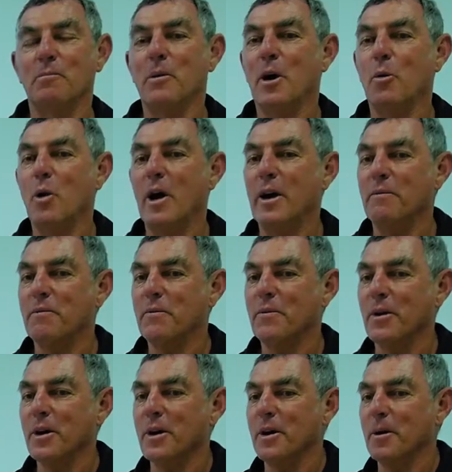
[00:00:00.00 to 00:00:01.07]
of my
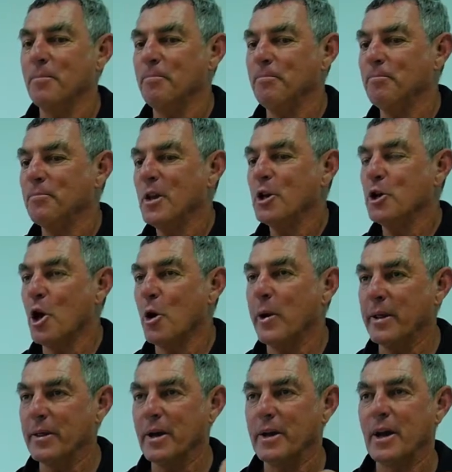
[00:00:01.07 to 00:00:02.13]
wife
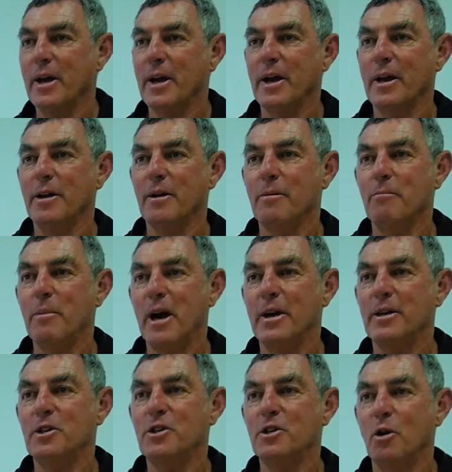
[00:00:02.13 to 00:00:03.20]
knowing that I had a
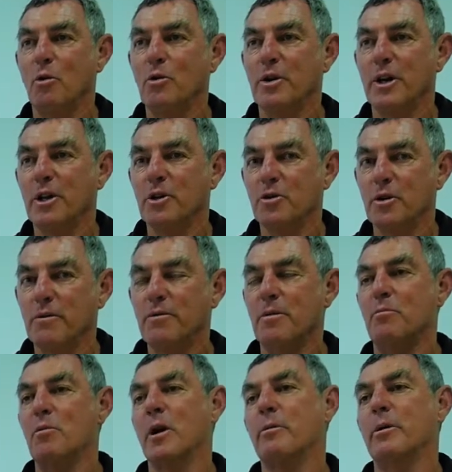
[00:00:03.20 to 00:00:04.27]
bad shoulder injury
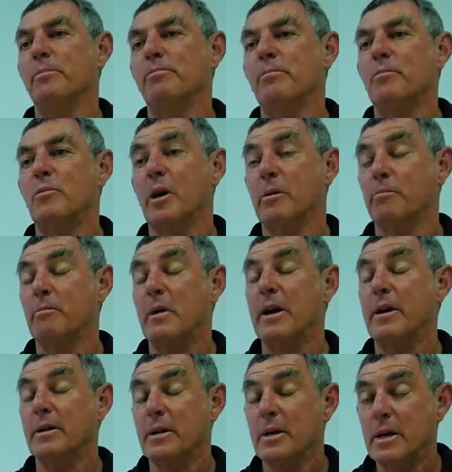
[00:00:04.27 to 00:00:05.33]
from
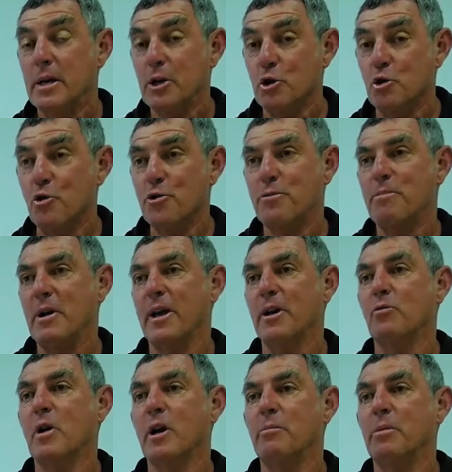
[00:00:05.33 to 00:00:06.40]
my youth
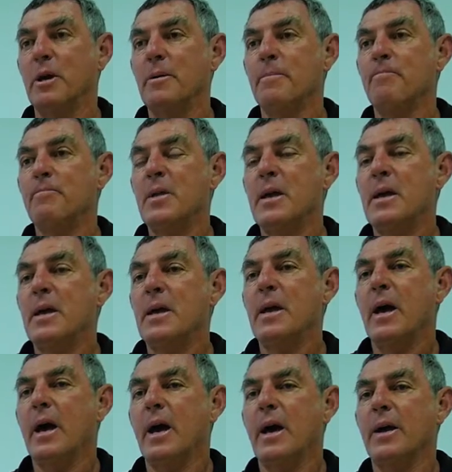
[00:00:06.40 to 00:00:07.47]
playing rugby.
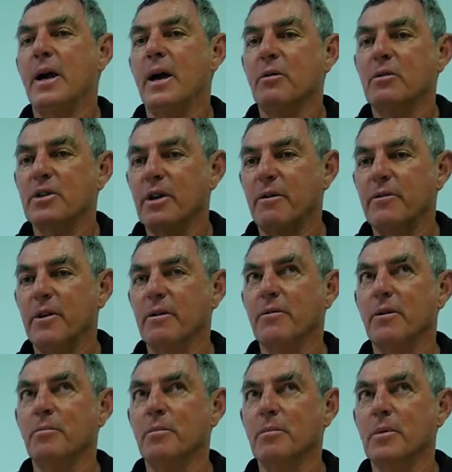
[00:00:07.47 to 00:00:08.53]
And I was
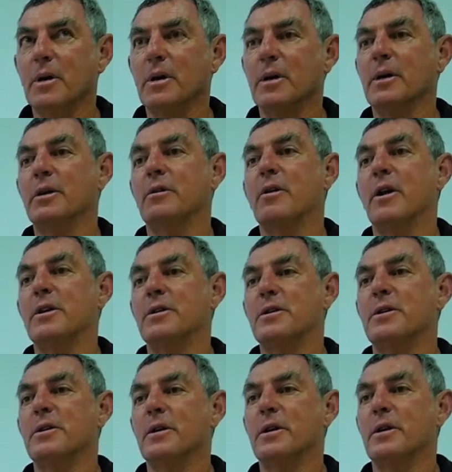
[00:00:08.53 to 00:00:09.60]
suffering from
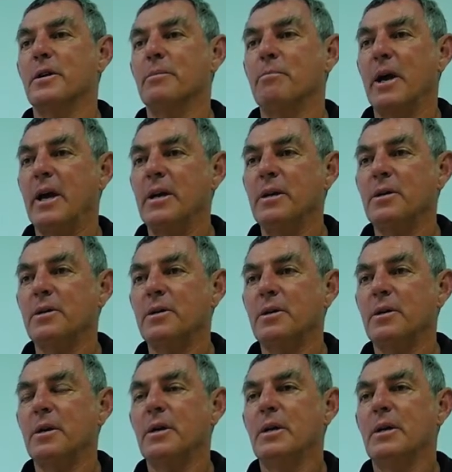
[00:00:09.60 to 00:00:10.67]
great pains.